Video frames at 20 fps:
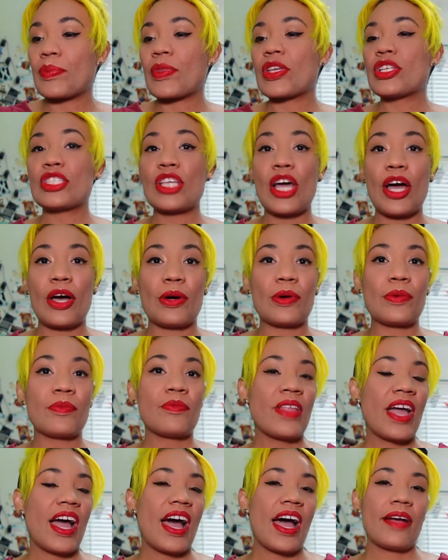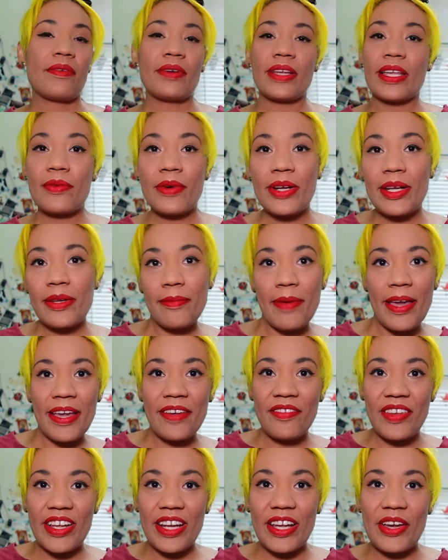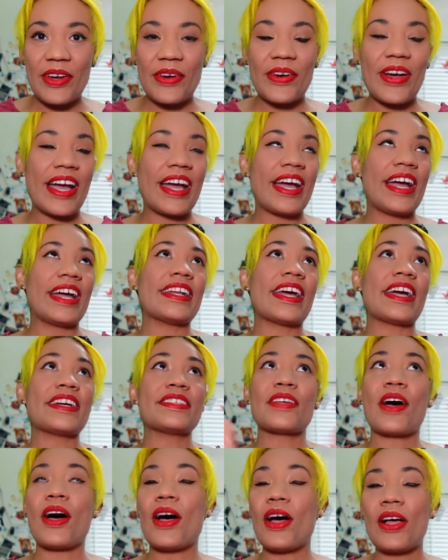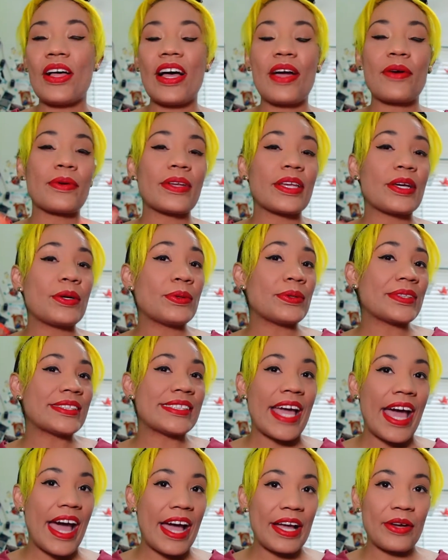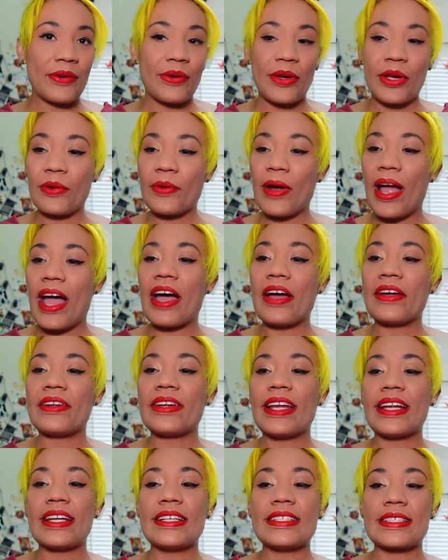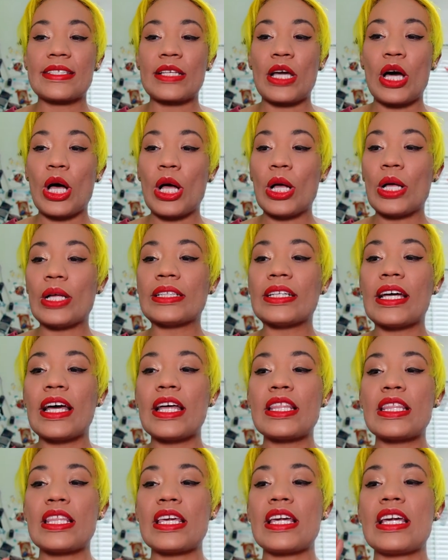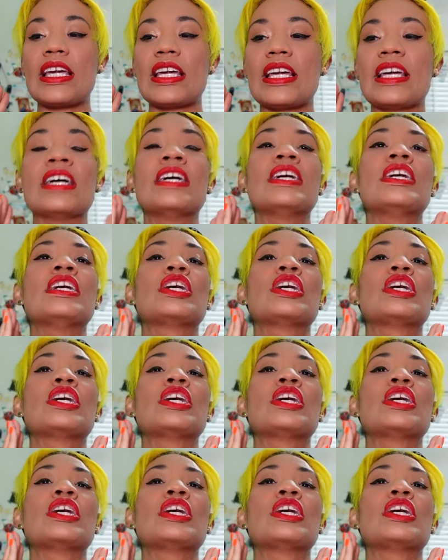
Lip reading: So I really wanted to make a video, and I saw a really cool tag going around, and it's called the